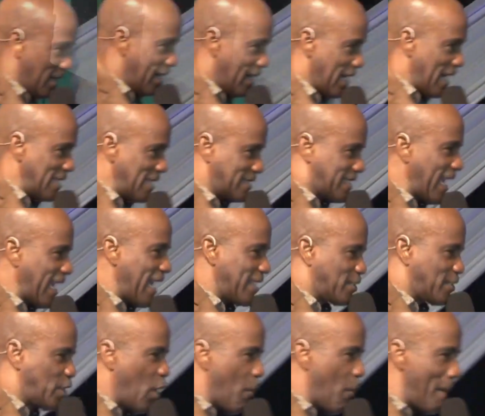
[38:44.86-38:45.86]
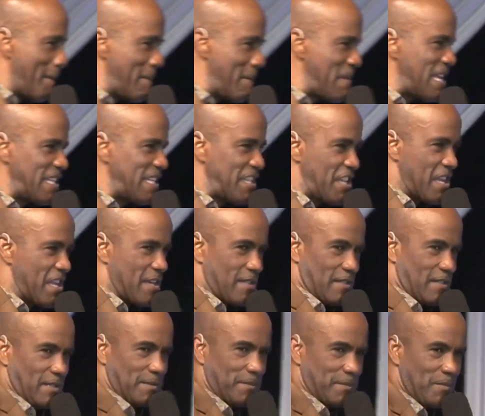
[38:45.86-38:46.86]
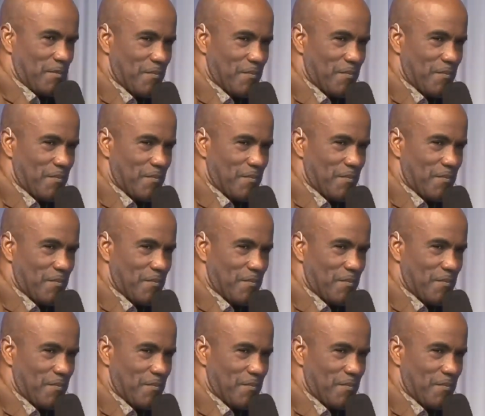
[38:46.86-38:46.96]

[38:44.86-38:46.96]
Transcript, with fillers: and take dominion